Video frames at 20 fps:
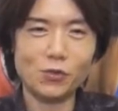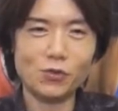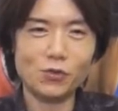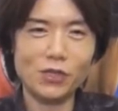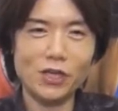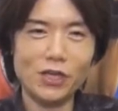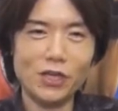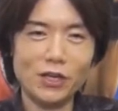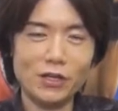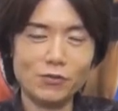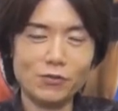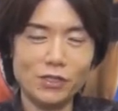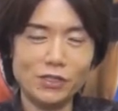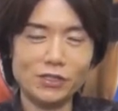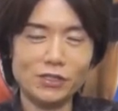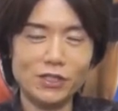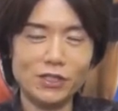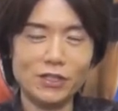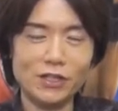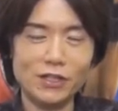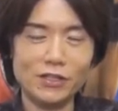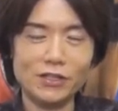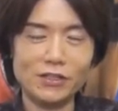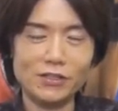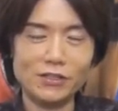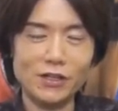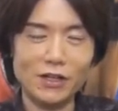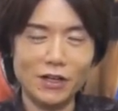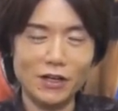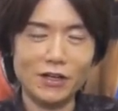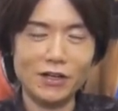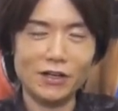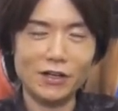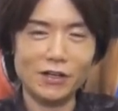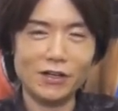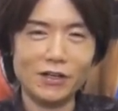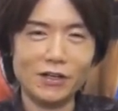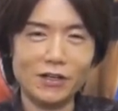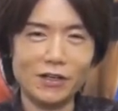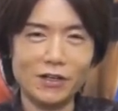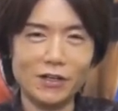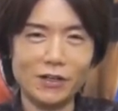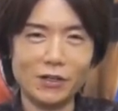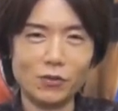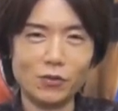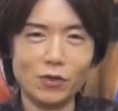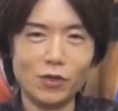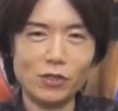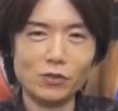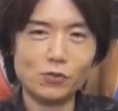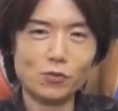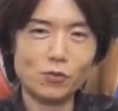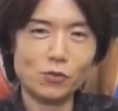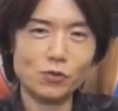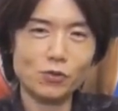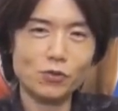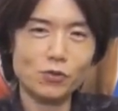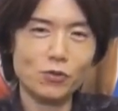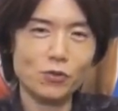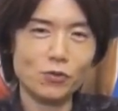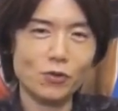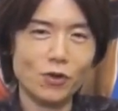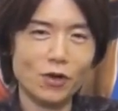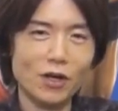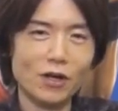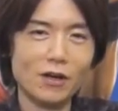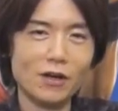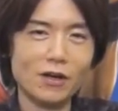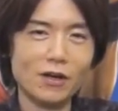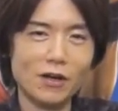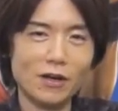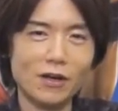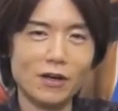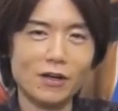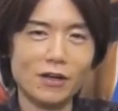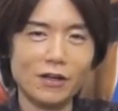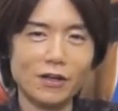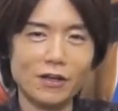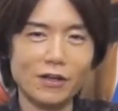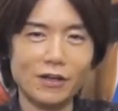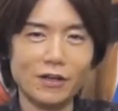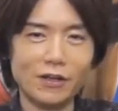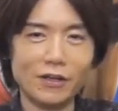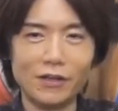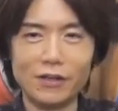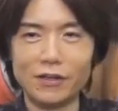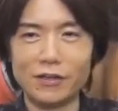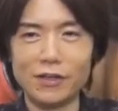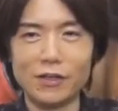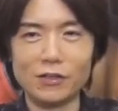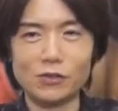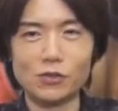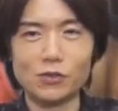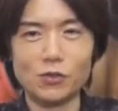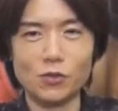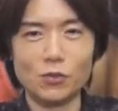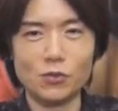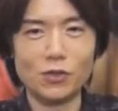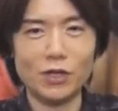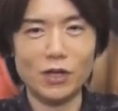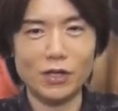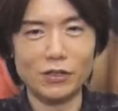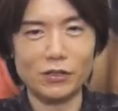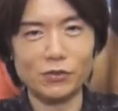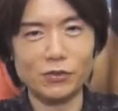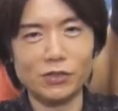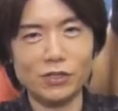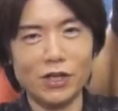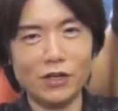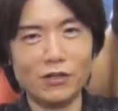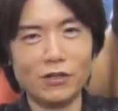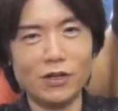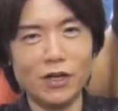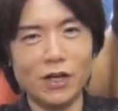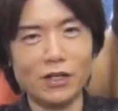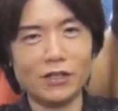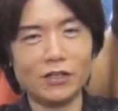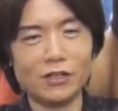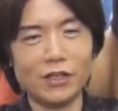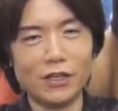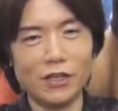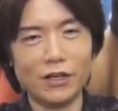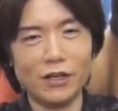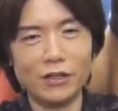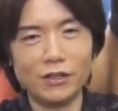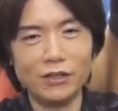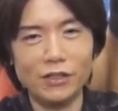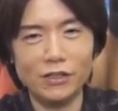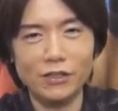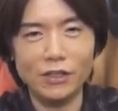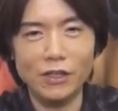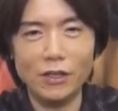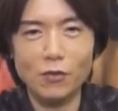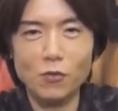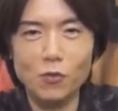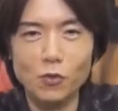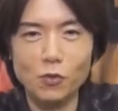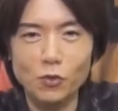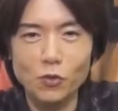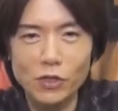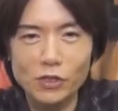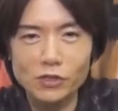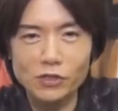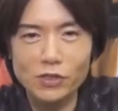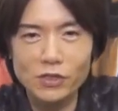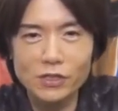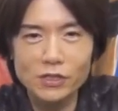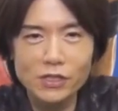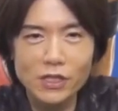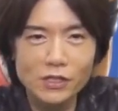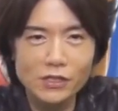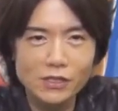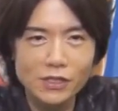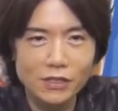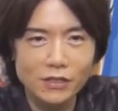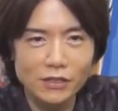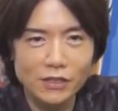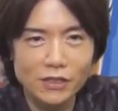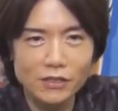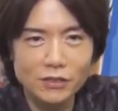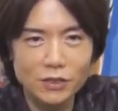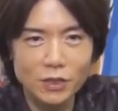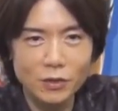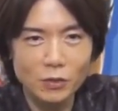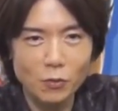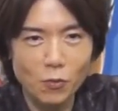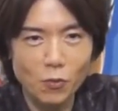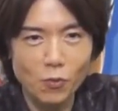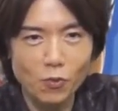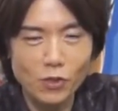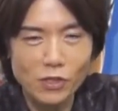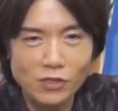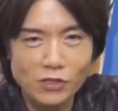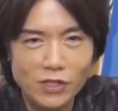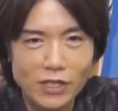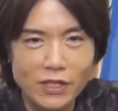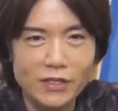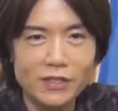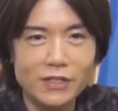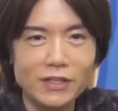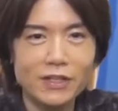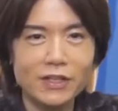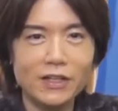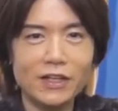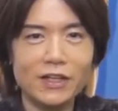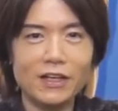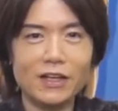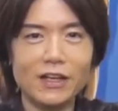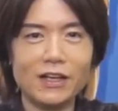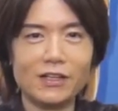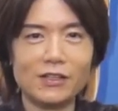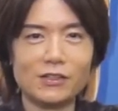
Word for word: intended to do something like this, of course, so we submitted our fifty proposals to S N K, expecting them to pick out maybe ten or twenty that they considered acceptable,